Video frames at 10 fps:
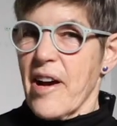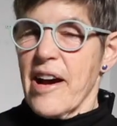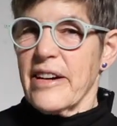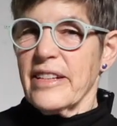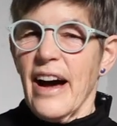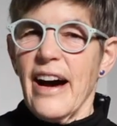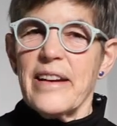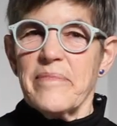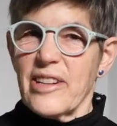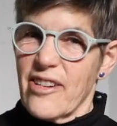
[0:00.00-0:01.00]
Brown.
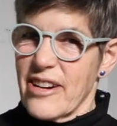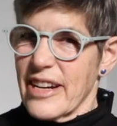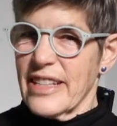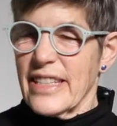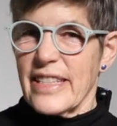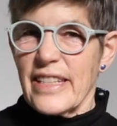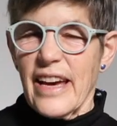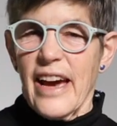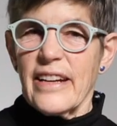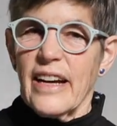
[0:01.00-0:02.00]
I'm an artist
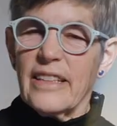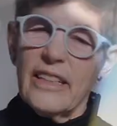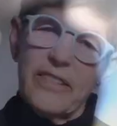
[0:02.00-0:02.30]
and I